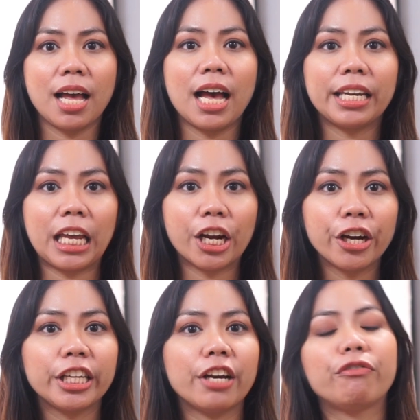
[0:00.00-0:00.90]
an
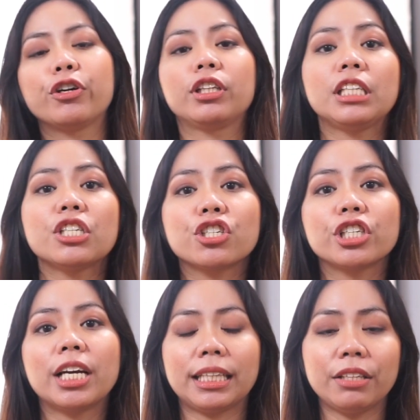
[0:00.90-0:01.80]
area for leisure,
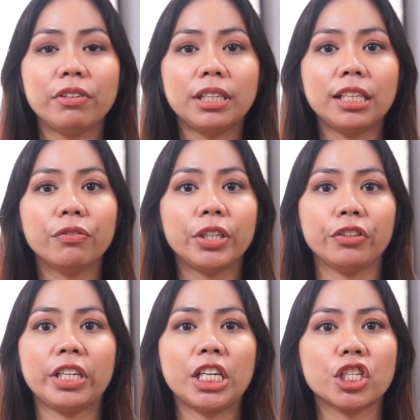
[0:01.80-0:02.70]
activity,
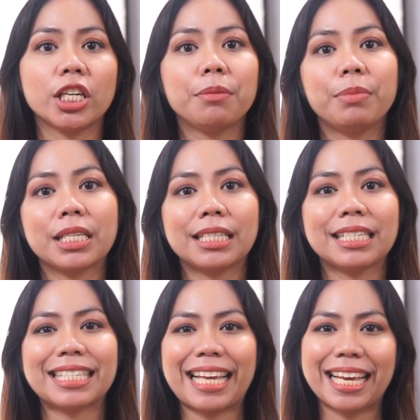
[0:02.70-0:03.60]
recreation,
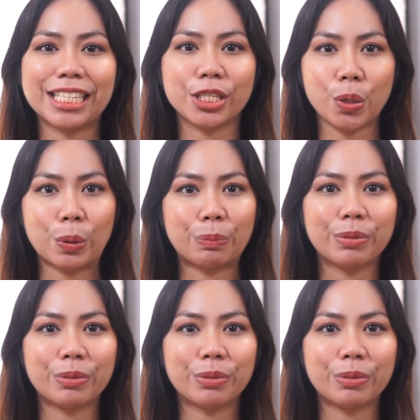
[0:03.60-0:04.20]
business, and home.